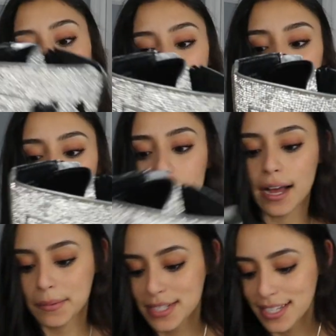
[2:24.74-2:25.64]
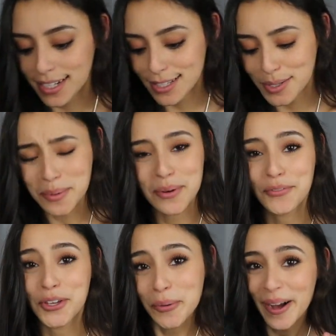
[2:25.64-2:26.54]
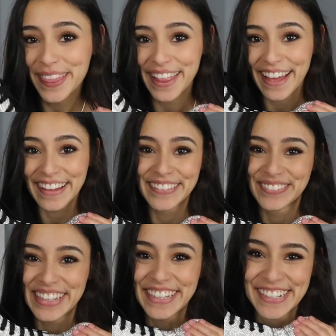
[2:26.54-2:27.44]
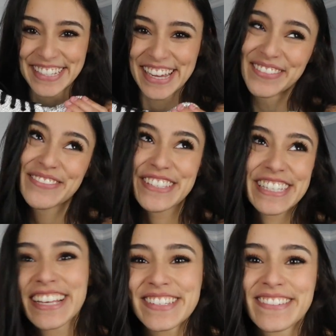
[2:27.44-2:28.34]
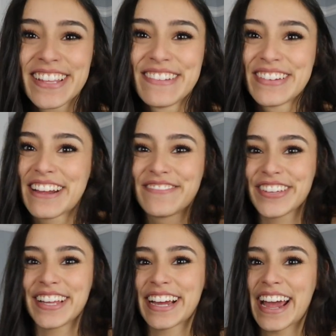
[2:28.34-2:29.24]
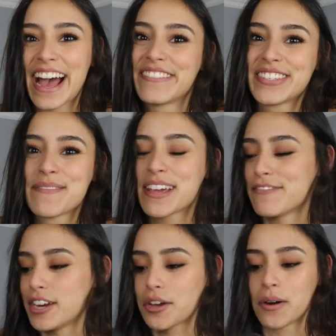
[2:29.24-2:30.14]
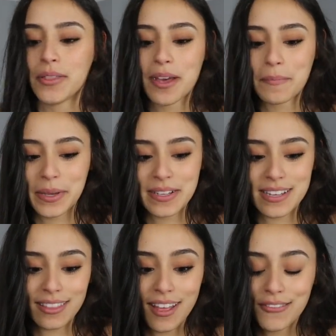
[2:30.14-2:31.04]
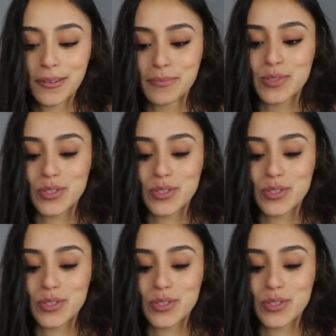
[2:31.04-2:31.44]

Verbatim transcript: but I'm just gonna do a review on them because I'm obsessed with them and I feel like I have to make a video on them because I love them